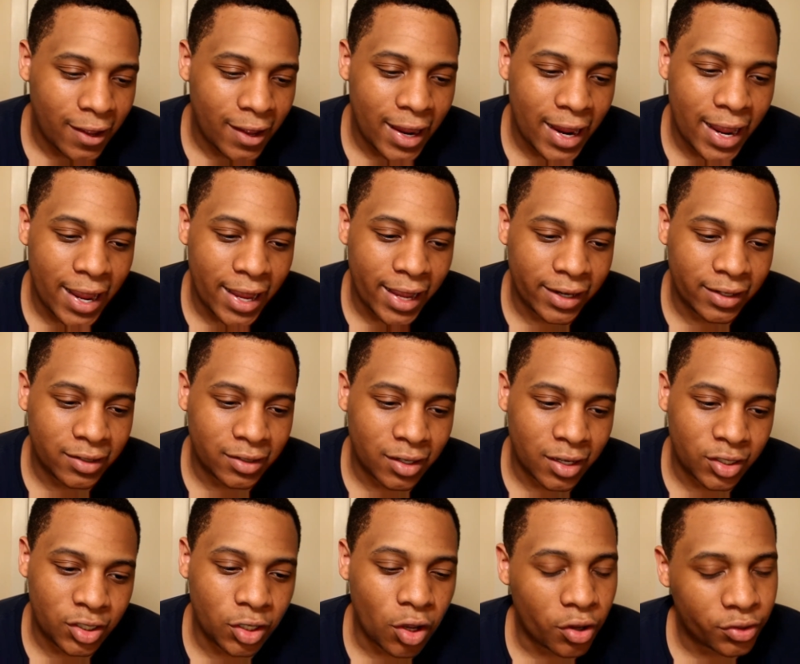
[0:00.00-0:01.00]
And
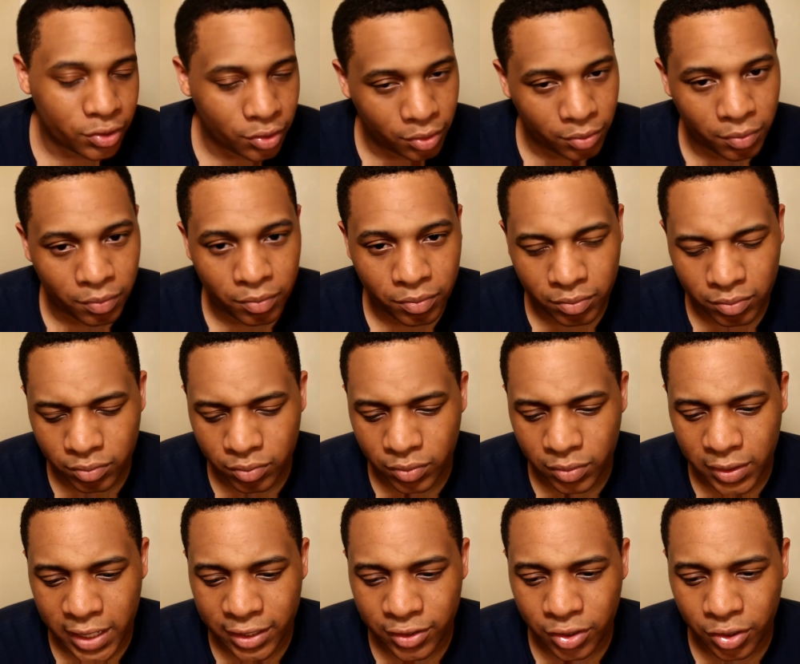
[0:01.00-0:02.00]
she also
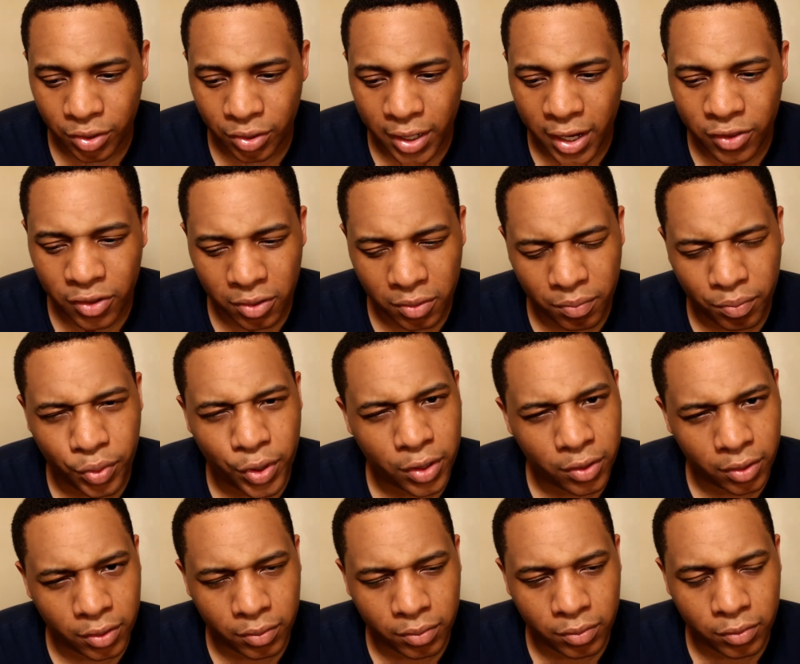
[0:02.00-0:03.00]
lets her other
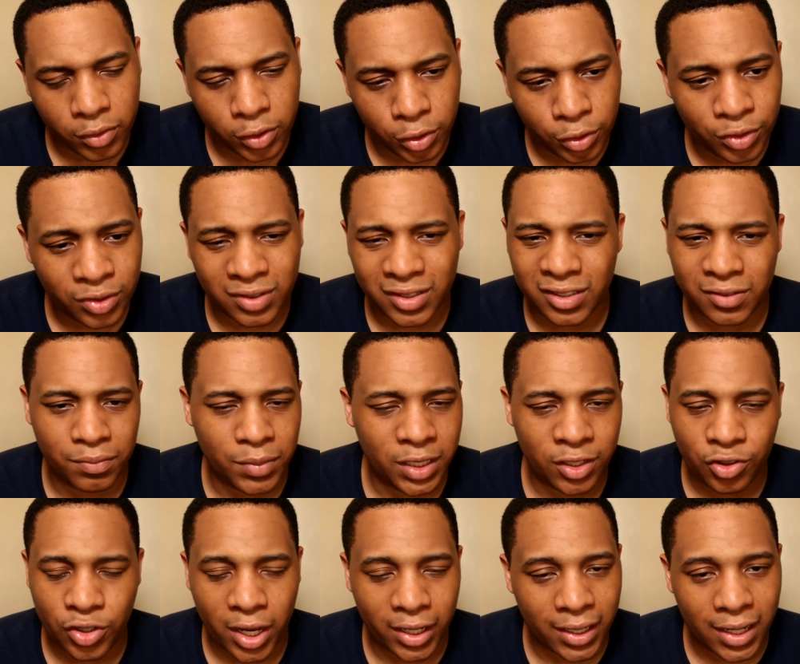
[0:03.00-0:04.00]
brother loose, this big
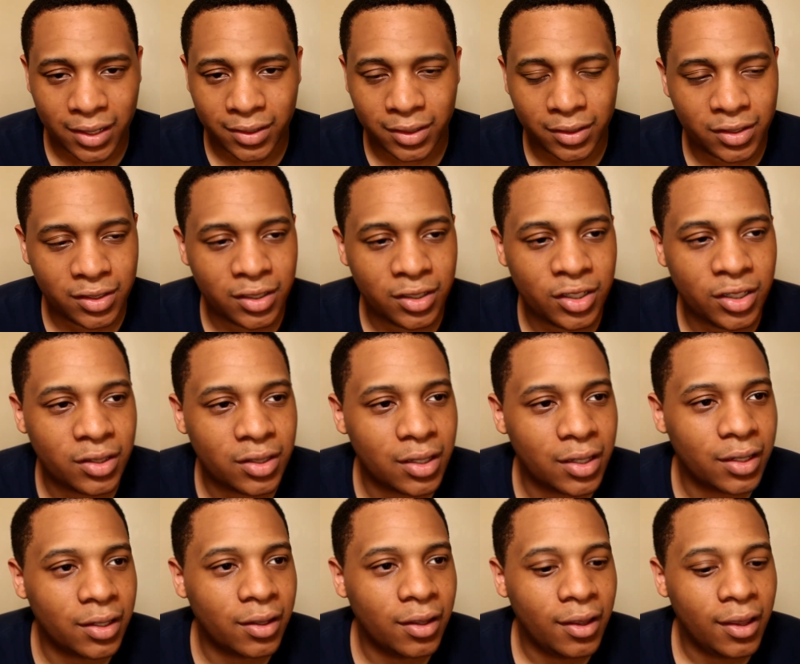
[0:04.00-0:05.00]
gigantic CG
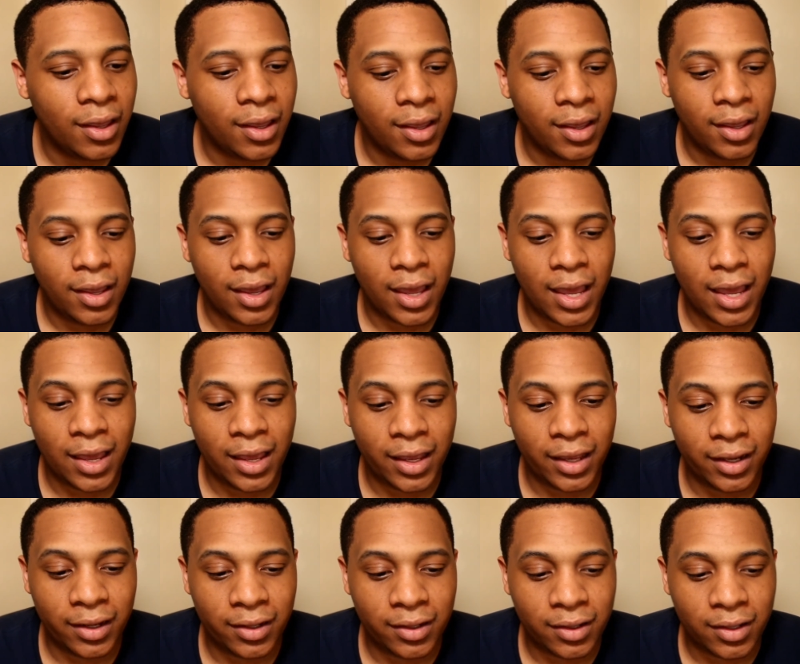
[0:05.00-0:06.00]
thing,
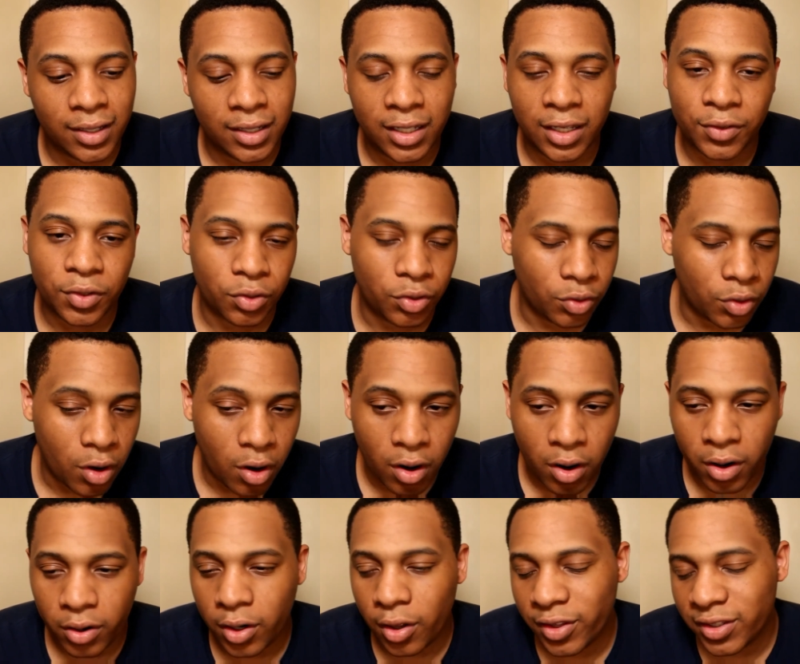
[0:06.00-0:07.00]
and he gives her a new
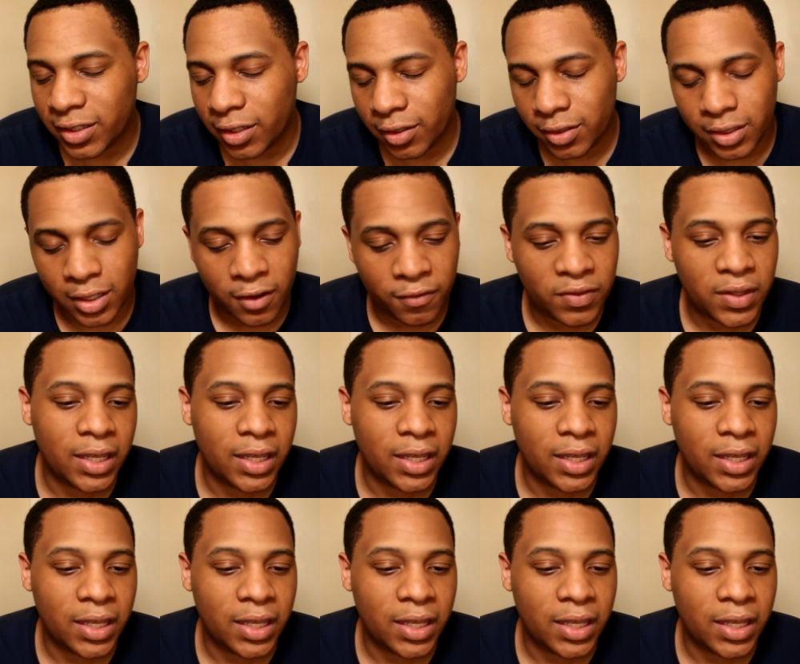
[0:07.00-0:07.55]
heart and all this other stuff.